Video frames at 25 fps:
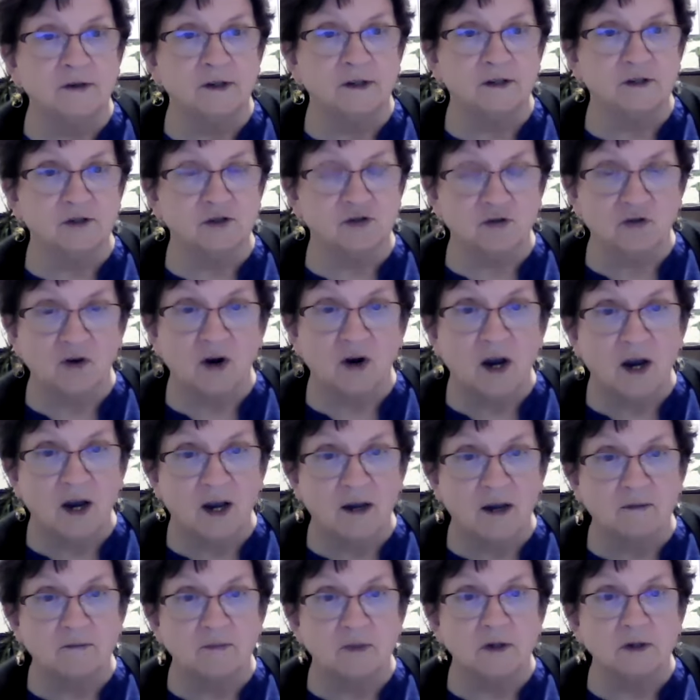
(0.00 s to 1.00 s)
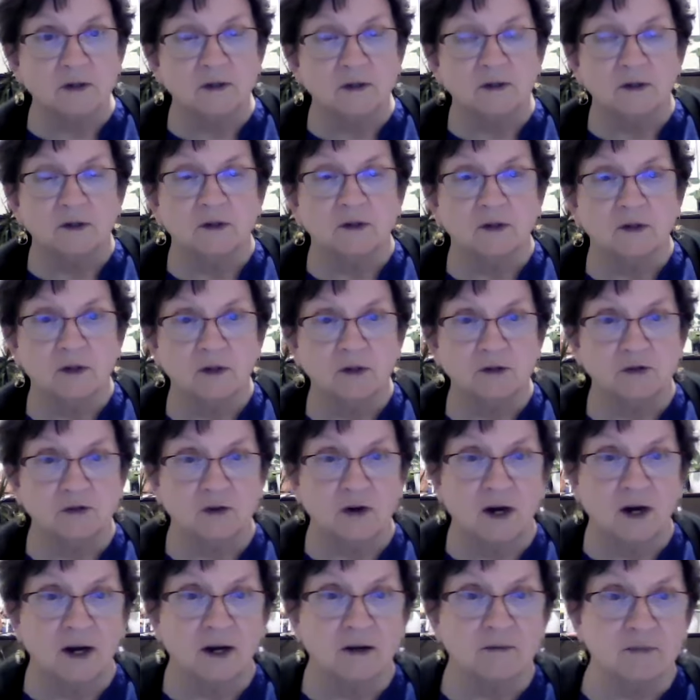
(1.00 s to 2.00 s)
his tribe, her
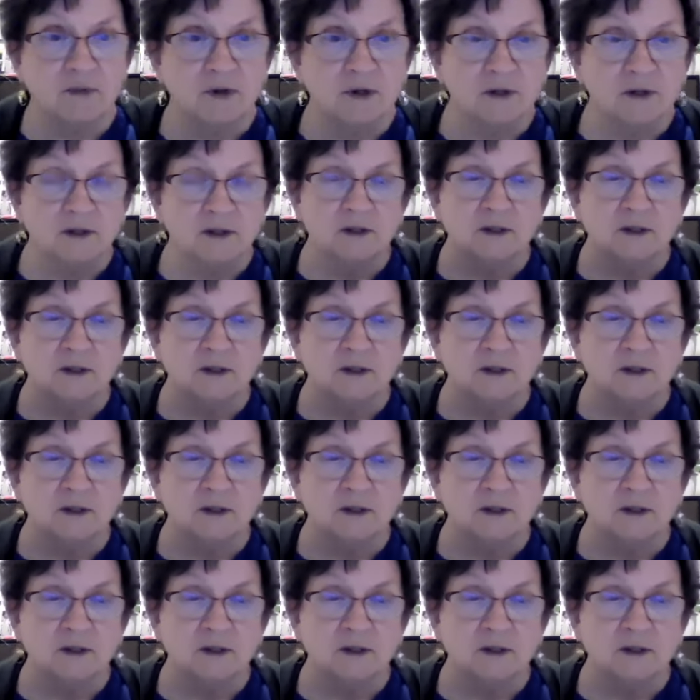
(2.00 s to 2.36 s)
tribe,